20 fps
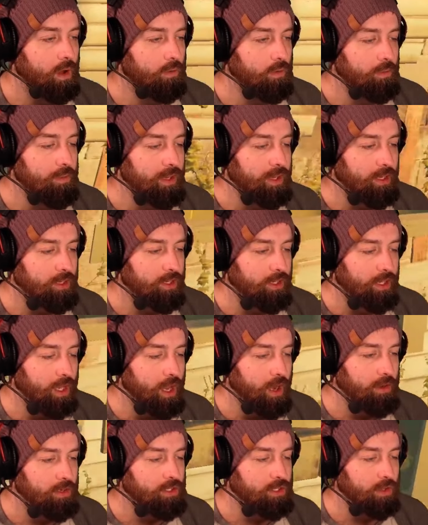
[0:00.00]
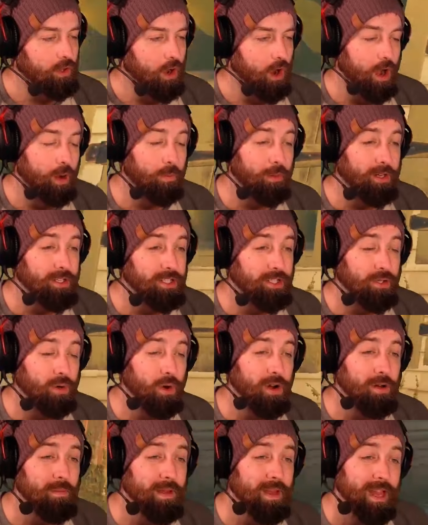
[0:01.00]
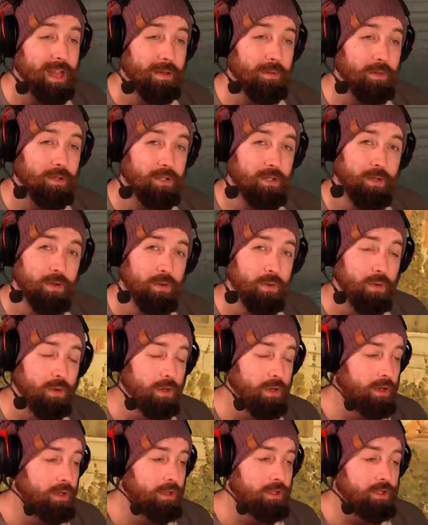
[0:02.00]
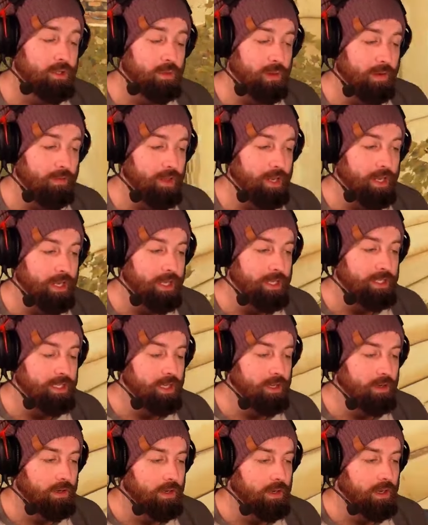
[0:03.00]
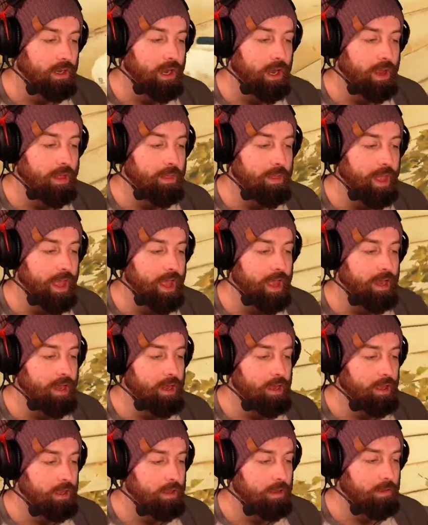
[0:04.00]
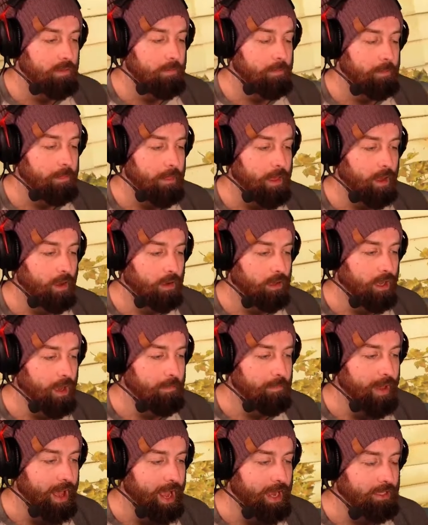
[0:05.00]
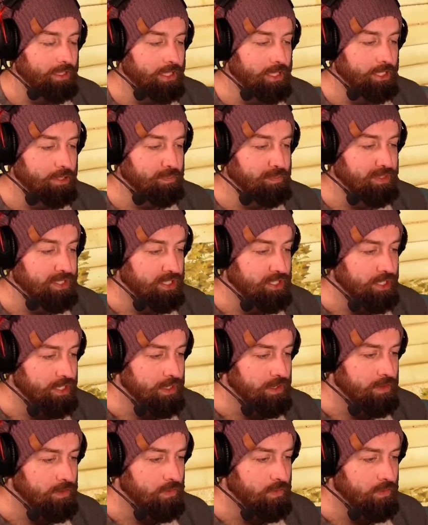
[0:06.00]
will be good to go. So the hard breach is going to be able to do whatever they need to. And then I'll come back to this position